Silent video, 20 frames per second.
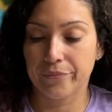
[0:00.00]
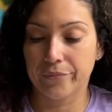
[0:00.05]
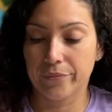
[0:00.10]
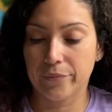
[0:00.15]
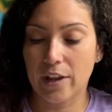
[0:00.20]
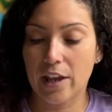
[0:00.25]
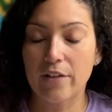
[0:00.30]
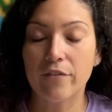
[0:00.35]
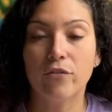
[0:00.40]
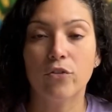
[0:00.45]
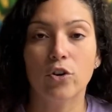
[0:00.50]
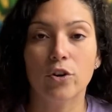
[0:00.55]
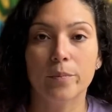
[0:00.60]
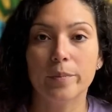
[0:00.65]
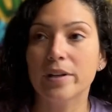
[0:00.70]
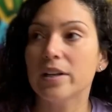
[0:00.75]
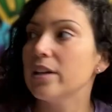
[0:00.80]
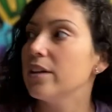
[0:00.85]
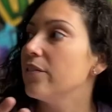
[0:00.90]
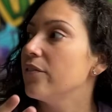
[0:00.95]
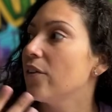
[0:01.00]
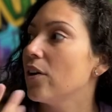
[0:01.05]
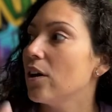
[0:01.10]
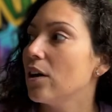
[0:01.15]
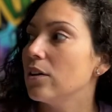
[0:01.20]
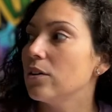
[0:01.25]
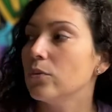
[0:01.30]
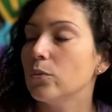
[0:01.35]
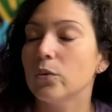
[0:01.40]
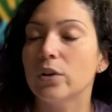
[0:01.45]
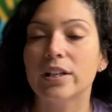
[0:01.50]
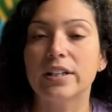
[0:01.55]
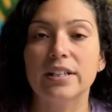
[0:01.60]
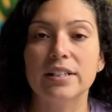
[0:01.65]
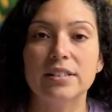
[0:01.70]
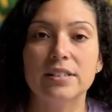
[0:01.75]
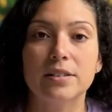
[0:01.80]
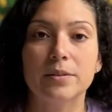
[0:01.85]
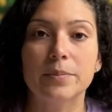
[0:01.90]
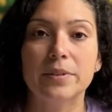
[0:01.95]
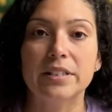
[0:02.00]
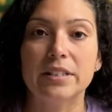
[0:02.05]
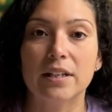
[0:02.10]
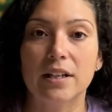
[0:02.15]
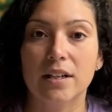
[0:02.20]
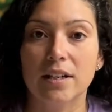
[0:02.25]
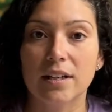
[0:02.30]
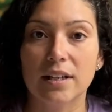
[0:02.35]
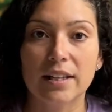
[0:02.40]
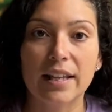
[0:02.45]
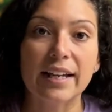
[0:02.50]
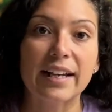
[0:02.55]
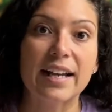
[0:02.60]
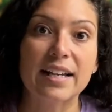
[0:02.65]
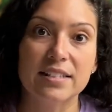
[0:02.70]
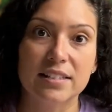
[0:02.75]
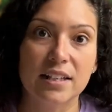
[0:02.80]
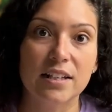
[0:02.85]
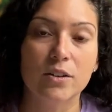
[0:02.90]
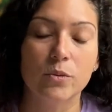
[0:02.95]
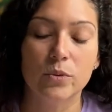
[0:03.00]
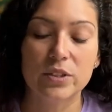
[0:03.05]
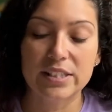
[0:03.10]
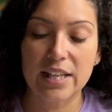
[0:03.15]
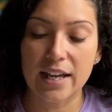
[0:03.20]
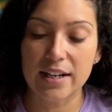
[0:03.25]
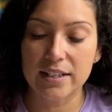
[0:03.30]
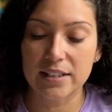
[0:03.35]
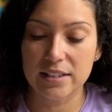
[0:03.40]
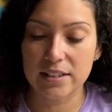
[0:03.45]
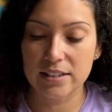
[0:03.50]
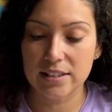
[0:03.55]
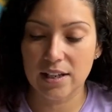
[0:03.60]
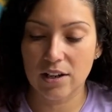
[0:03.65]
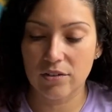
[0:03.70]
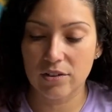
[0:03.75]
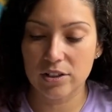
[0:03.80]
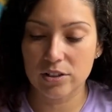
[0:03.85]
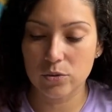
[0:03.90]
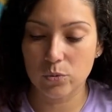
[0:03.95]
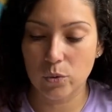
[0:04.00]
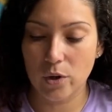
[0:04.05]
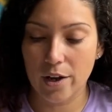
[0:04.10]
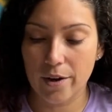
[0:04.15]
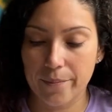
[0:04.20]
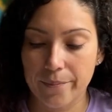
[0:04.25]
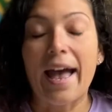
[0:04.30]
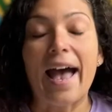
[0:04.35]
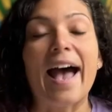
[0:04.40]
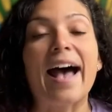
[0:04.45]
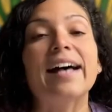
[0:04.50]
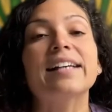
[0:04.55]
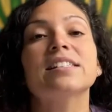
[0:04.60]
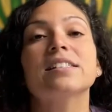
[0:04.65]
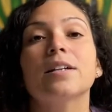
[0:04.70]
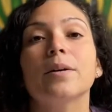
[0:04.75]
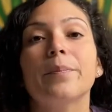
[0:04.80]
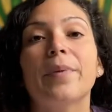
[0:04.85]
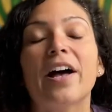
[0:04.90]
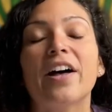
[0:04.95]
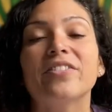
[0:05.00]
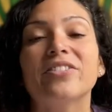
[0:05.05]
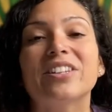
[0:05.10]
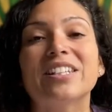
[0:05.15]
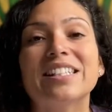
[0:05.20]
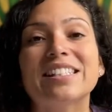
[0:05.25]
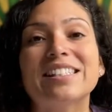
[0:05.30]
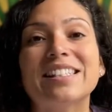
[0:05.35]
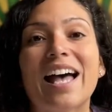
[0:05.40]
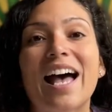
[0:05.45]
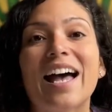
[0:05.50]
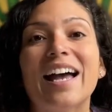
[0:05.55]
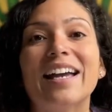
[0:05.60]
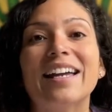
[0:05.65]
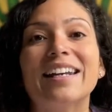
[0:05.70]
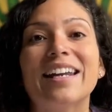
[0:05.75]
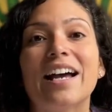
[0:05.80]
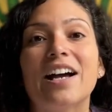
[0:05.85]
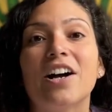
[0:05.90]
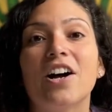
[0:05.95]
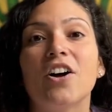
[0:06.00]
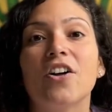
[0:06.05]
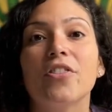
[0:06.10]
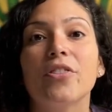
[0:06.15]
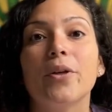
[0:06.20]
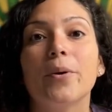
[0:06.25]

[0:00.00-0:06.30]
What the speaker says: informative on what needs to be done. And like I said, it was at a discount as well. Ask about the sign on the